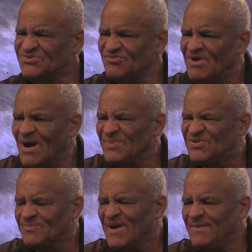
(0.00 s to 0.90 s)
Roberts,
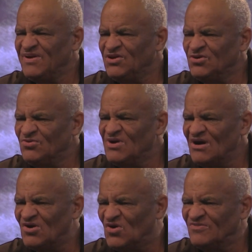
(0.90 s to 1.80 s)
maybe you got
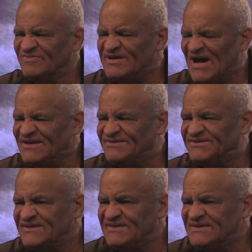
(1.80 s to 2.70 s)
COVID
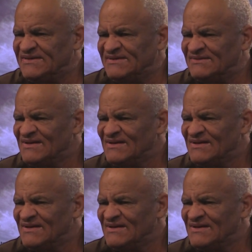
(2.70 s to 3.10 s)
19,